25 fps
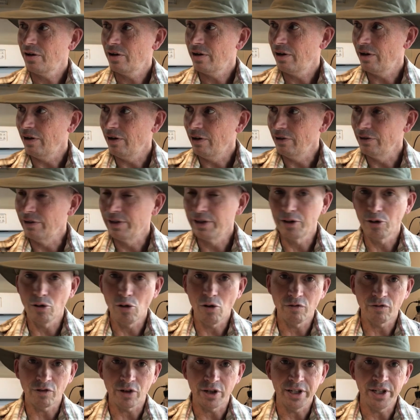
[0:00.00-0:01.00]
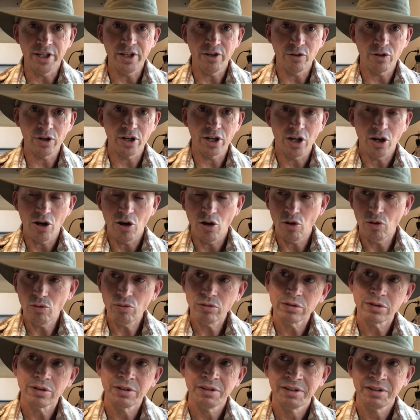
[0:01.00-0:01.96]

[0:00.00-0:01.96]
a little over a year ago.